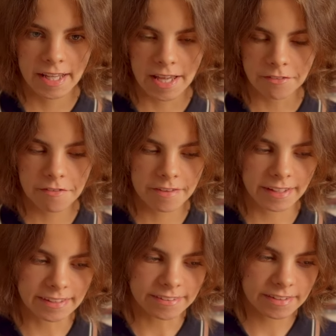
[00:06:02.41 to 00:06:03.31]

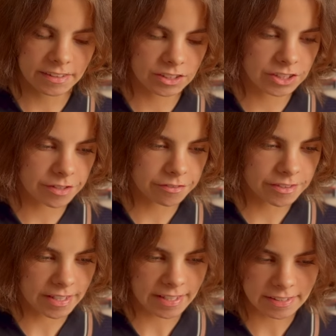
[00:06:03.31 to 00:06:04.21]
Everything is
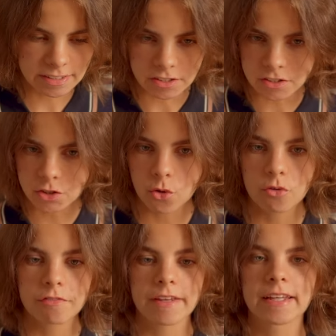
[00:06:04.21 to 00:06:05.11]
shifting,
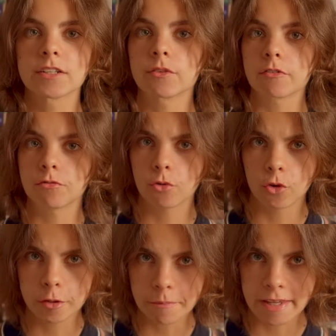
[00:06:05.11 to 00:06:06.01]
dissolving,
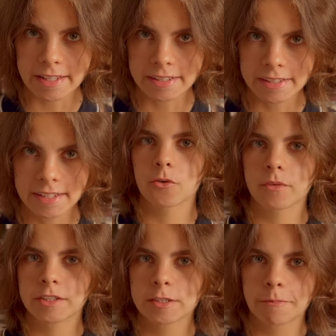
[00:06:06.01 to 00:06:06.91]
reforming,
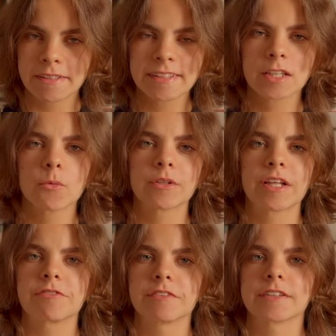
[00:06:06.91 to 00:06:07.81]
which is basically what
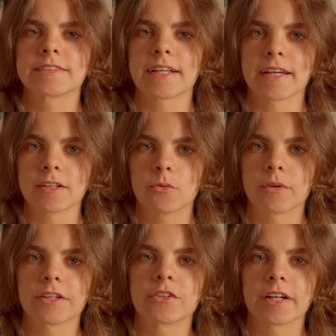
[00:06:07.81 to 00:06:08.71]
it feels like
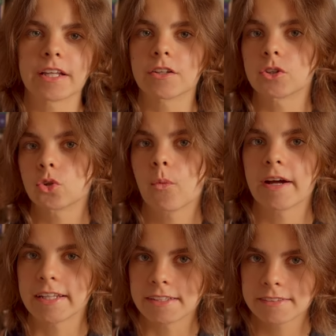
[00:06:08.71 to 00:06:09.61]
when you're in your
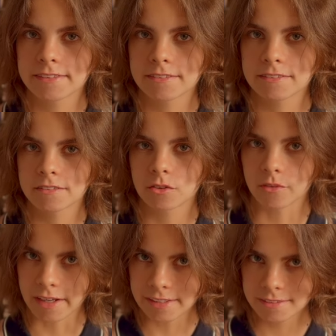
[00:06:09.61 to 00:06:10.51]
20s,
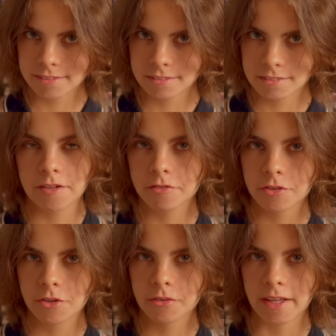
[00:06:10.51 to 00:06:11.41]
right? If
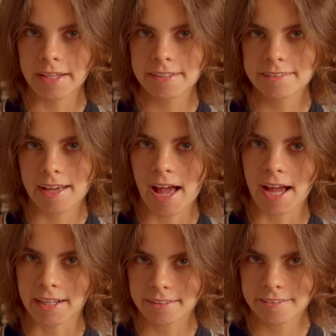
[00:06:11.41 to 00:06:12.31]
you liked
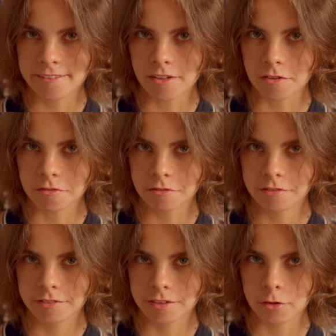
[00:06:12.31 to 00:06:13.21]
acts of
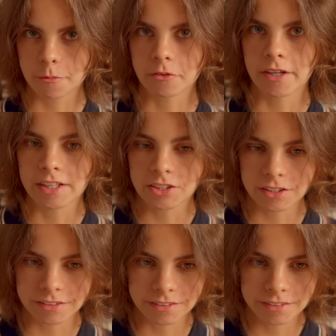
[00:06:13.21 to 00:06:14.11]

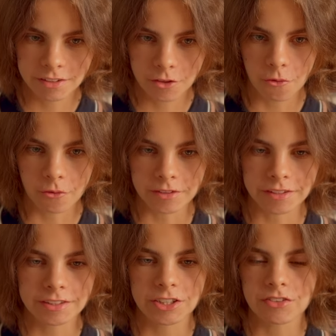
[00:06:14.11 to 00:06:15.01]
desperation
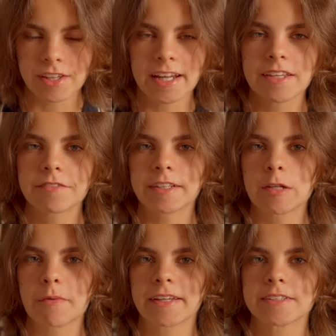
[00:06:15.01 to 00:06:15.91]
or just anything
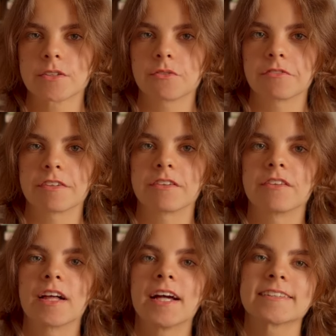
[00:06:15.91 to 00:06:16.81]
that makes you
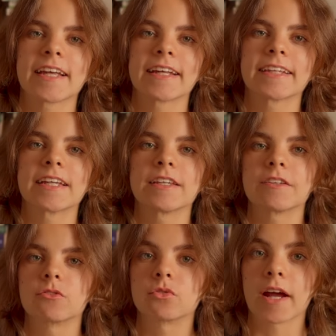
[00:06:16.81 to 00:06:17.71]
feel
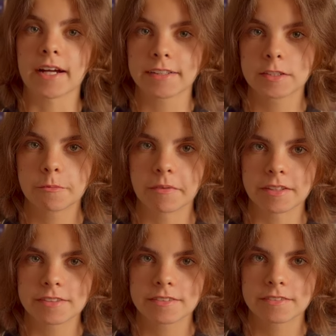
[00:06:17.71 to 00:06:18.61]
slightly wrecked
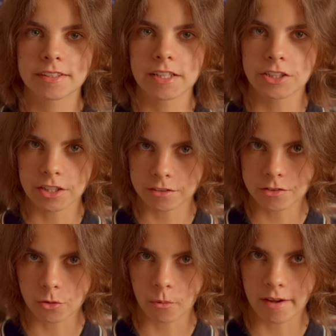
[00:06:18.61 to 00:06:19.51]
but in a
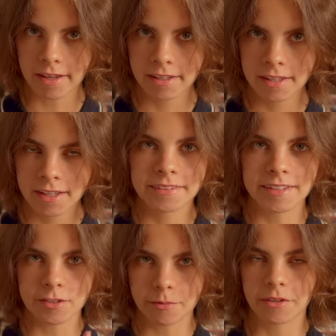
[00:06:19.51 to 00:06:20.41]
gentle way,
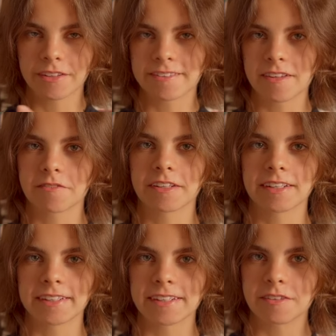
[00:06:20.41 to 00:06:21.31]
this book is
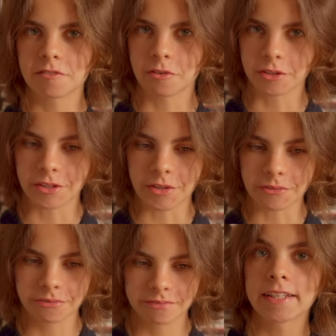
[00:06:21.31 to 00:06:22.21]
definitely for
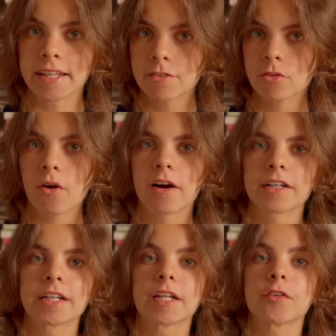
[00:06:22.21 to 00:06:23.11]
you. And if you
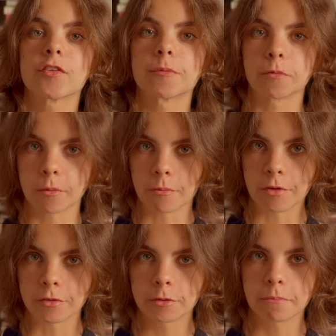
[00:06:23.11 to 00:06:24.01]
are in a summer
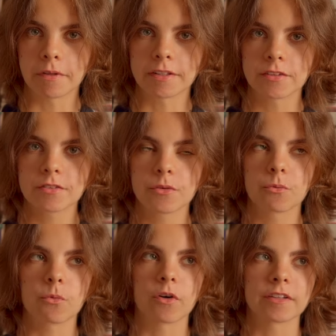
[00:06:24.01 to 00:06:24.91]
mood but
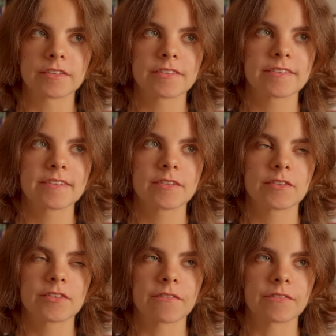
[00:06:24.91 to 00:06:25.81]
want
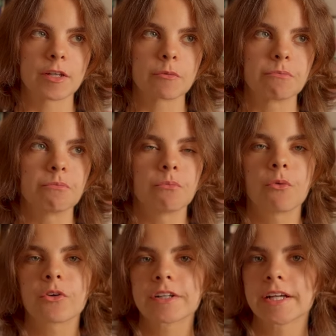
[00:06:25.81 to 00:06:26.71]
something
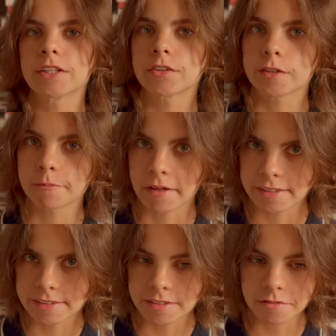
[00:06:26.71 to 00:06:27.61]
more
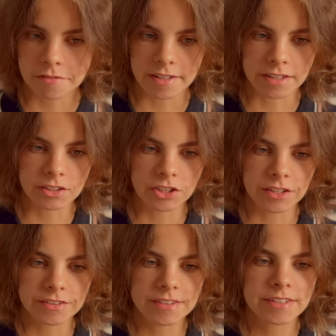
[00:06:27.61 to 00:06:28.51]
introspective than
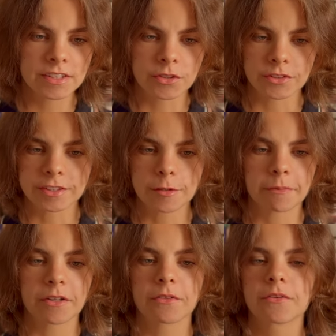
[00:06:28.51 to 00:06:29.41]
just your
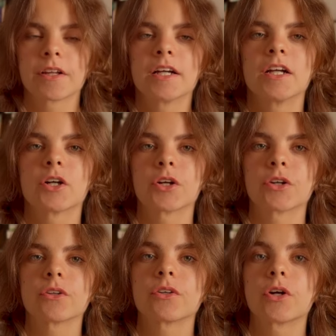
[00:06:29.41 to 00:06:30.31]
typical
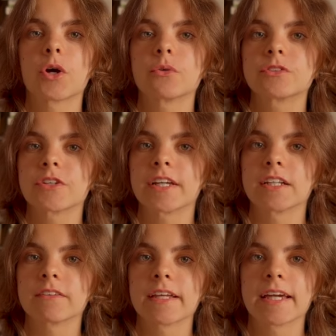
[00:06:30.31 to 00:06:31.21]
girl goes to
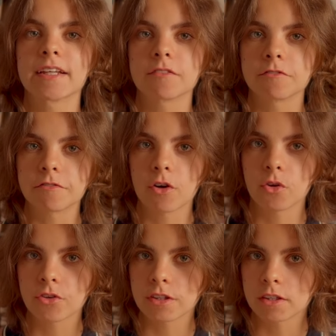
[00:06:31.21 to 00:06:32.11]
Italy and
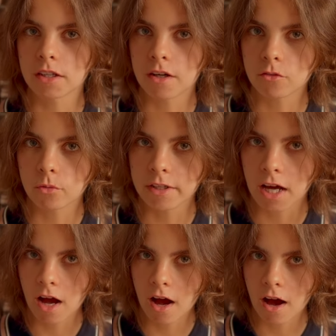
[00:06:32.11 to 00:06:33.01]
falls in love with
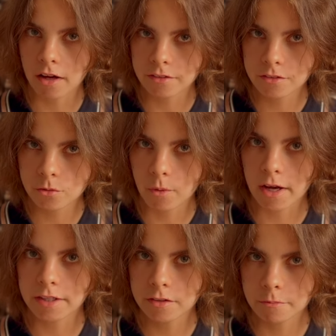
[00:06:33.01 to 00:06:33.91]
a hot
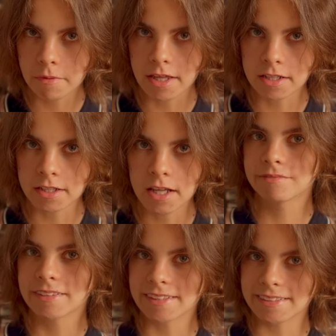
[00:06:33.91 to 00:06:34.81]
white man,
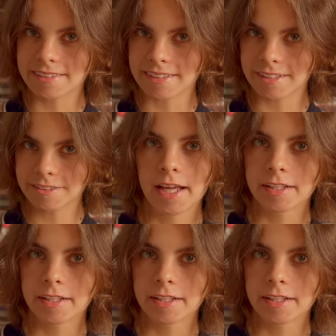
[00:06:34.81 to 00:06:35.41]
this is it.